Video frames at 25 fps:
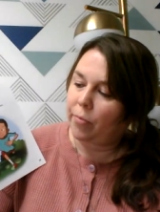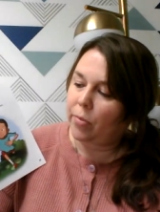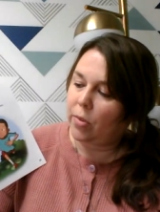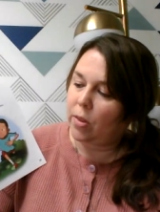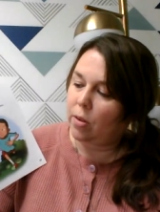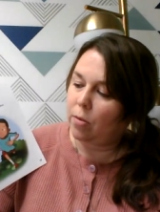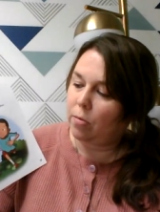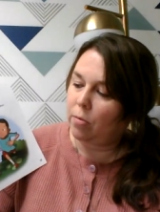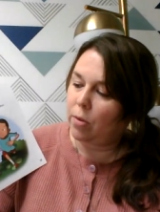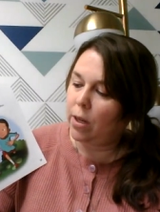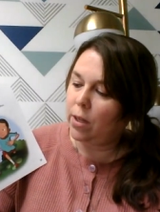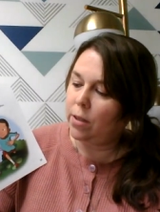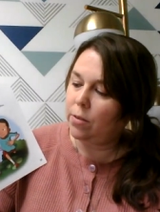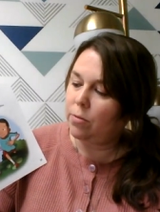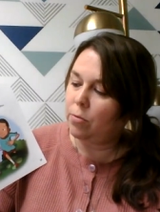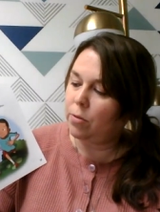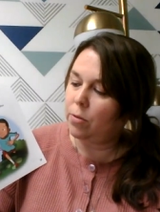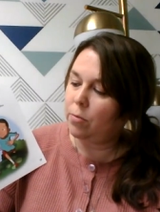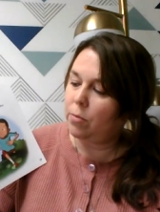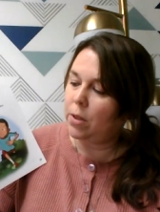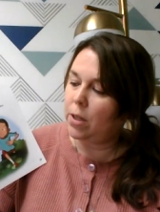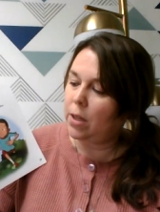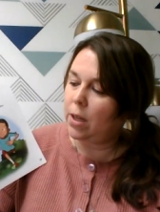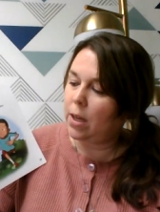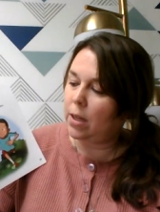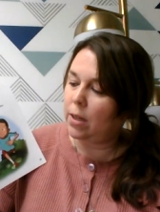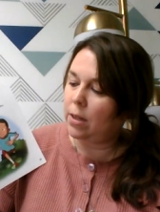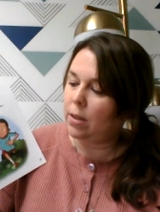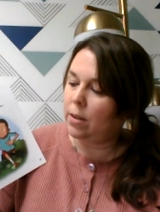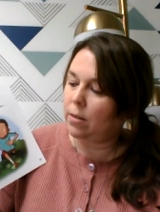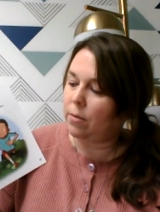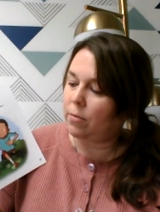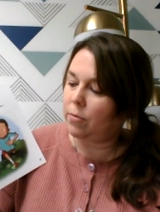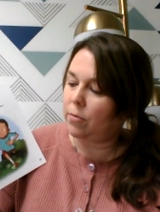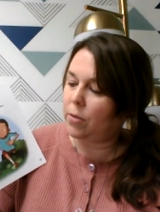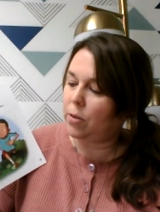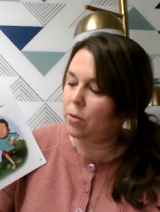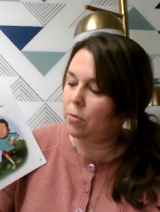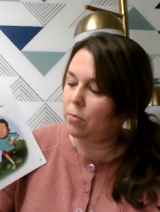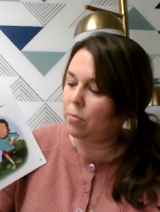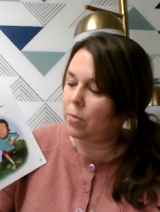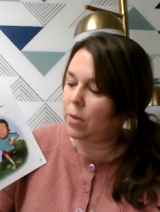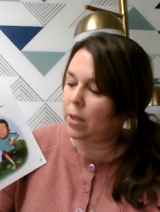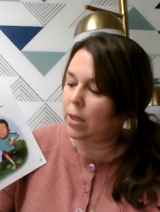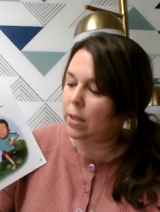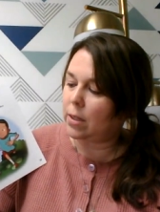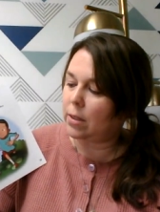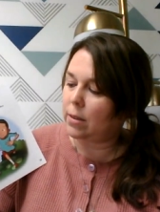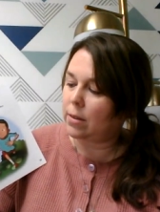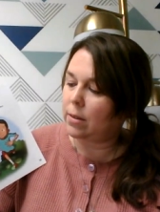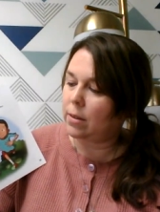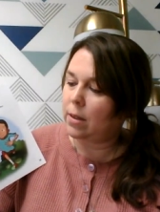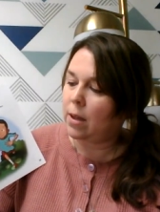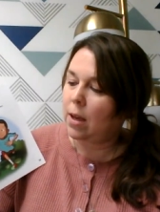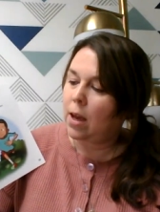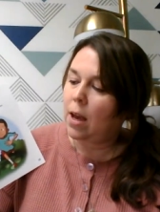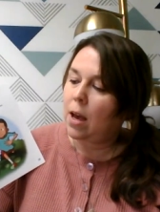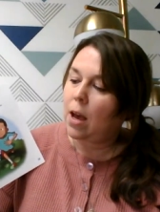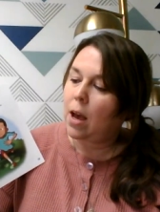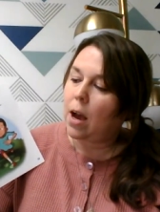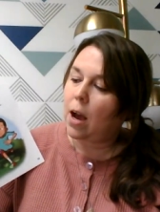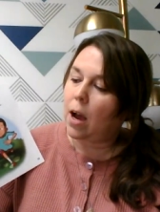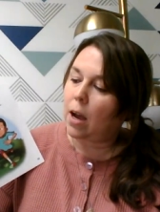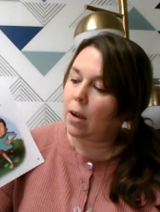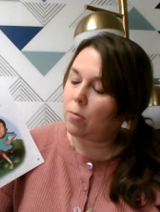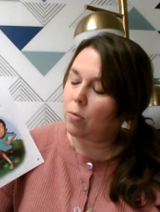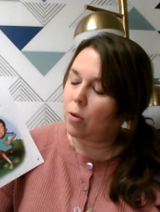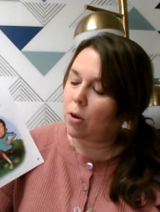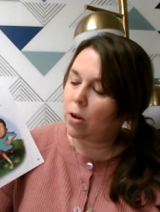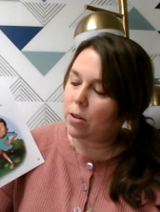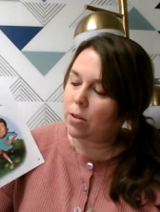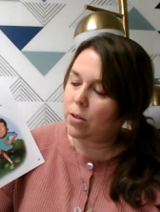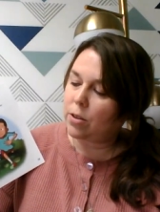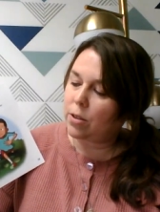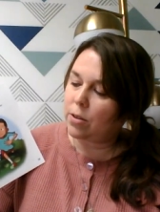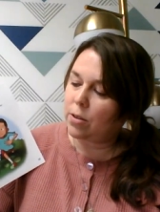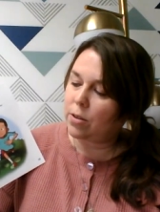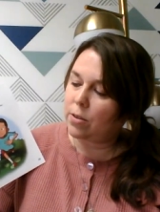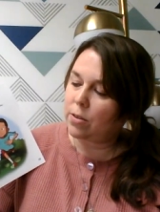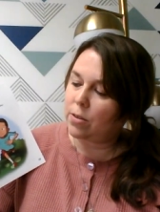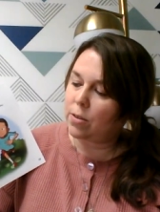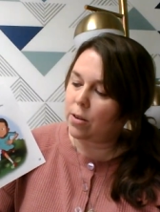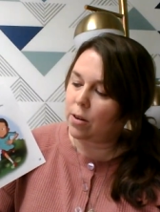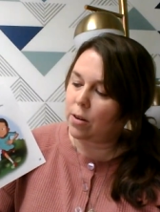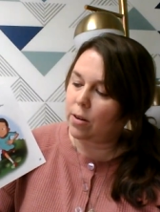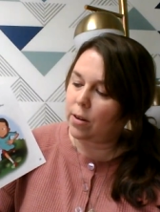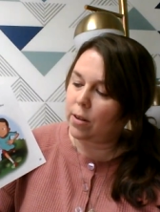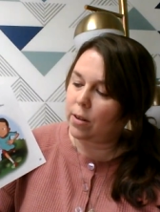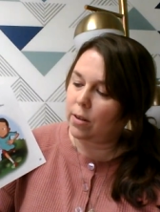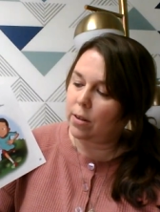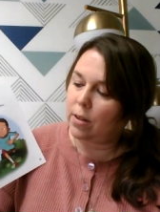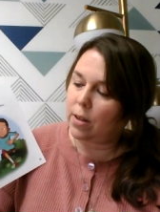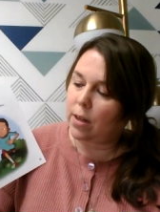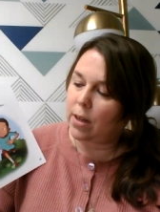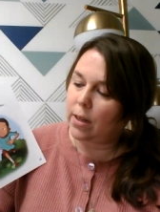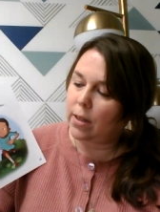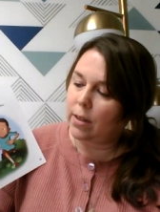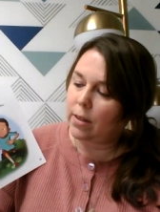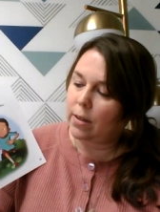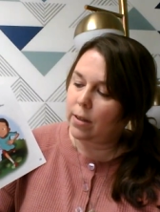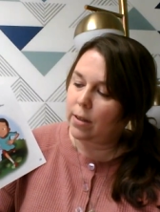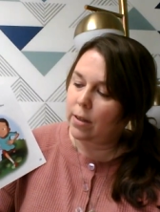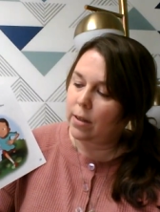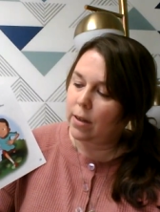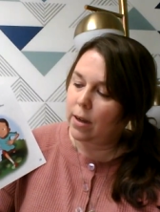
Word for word: The race will begin in a few minutes. I walk to the starting line.